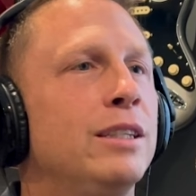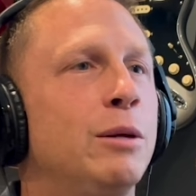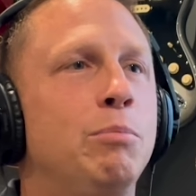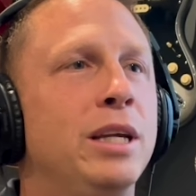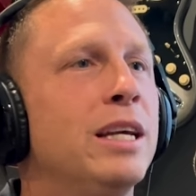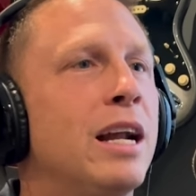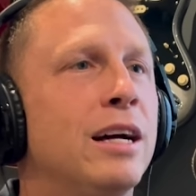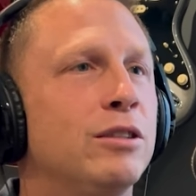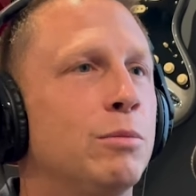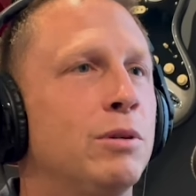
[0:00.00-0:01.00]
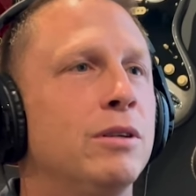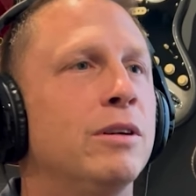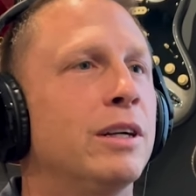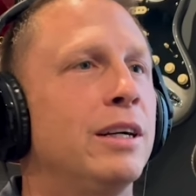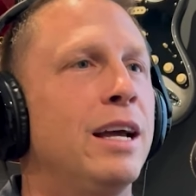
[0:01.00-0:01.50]
to be an
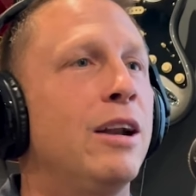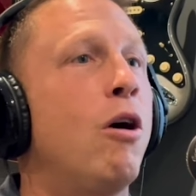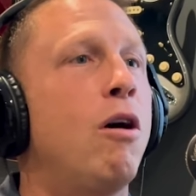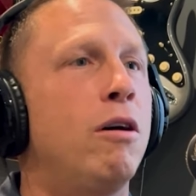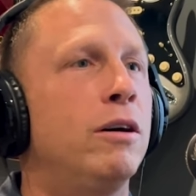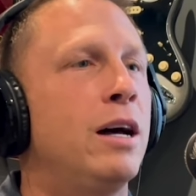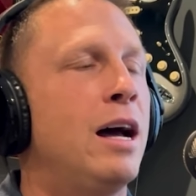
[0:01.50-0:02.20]
entrepreneur at all.